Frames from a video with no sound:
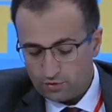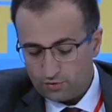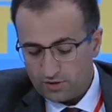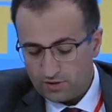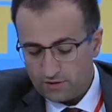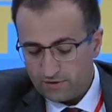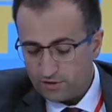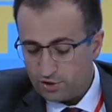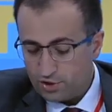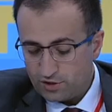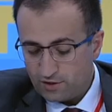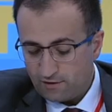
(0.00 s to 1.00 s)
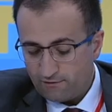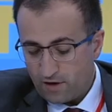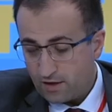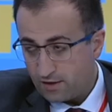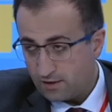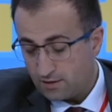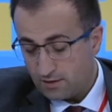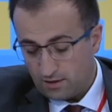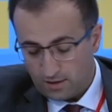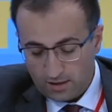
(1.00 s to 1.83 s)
to receive additional financing